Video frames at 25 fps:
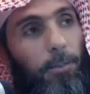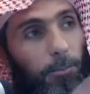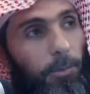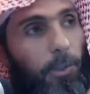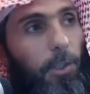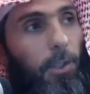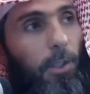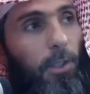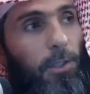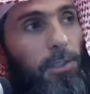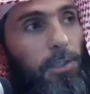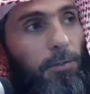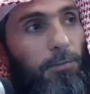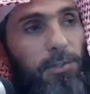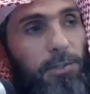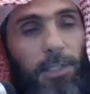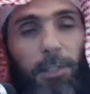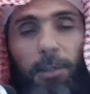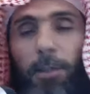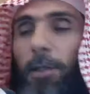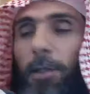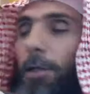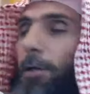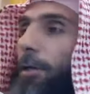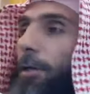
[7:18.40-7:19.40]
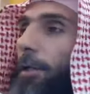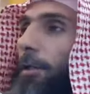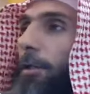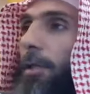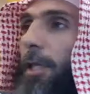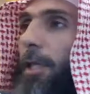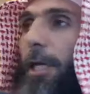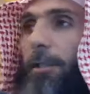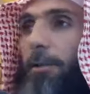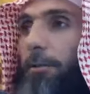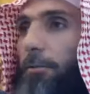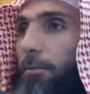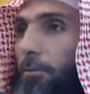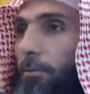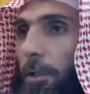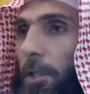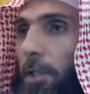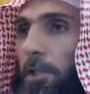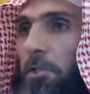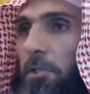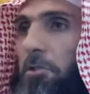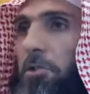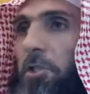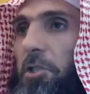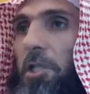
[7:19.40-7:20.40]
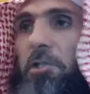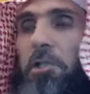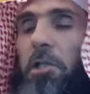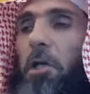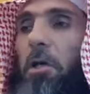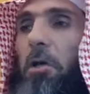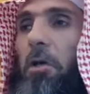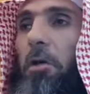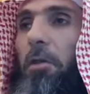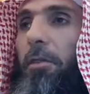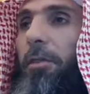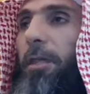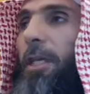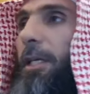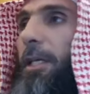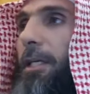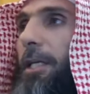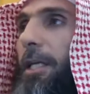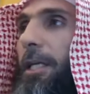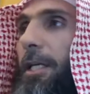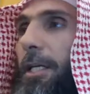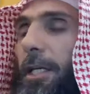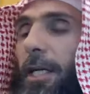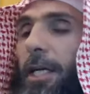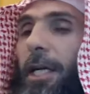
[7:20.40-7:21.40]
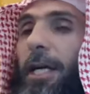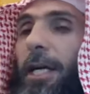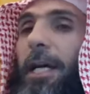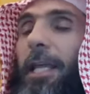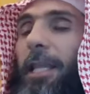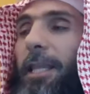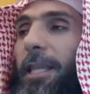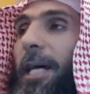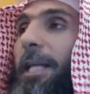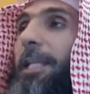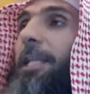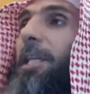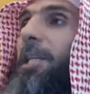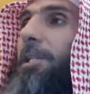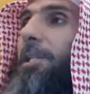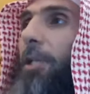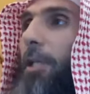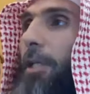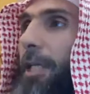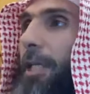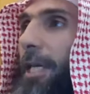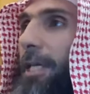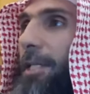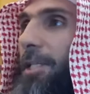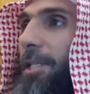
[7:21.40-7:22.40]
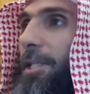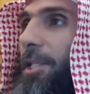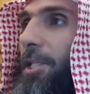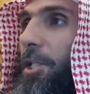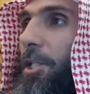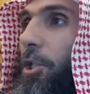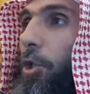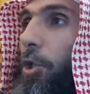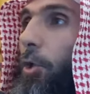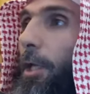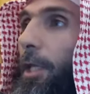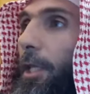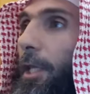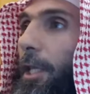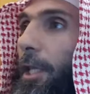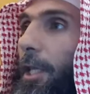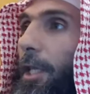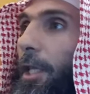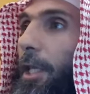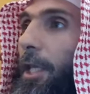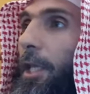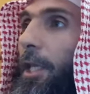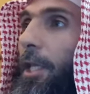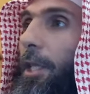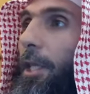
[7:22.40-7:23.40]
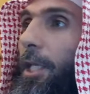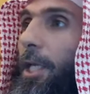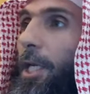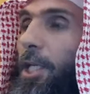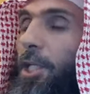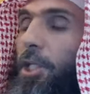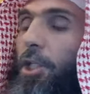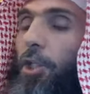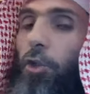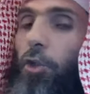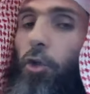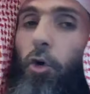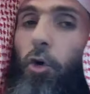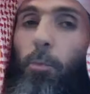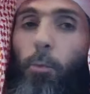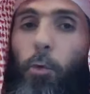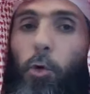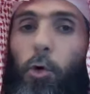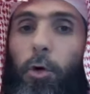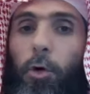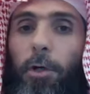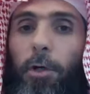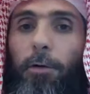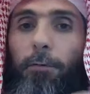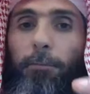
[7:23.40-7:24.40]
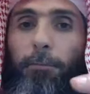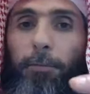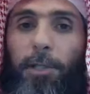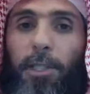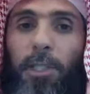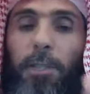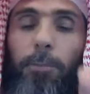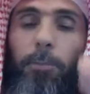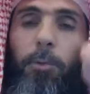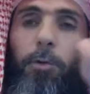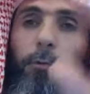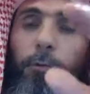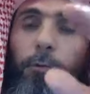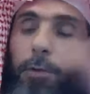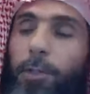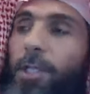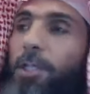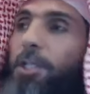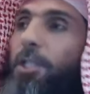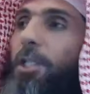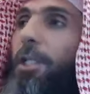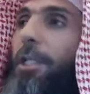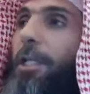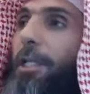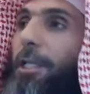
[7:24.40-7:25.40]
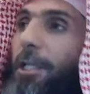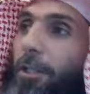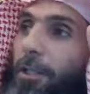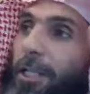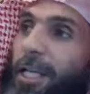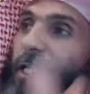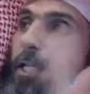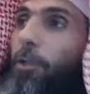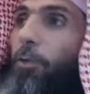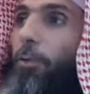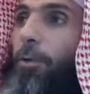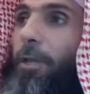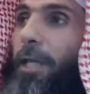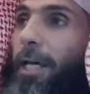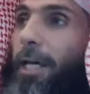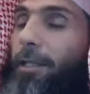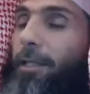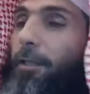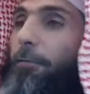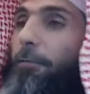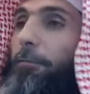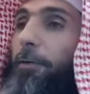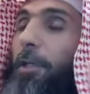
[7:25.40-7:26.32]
because of some that he's just thinking, that is the case. So there is no more freedom of religion related to that. The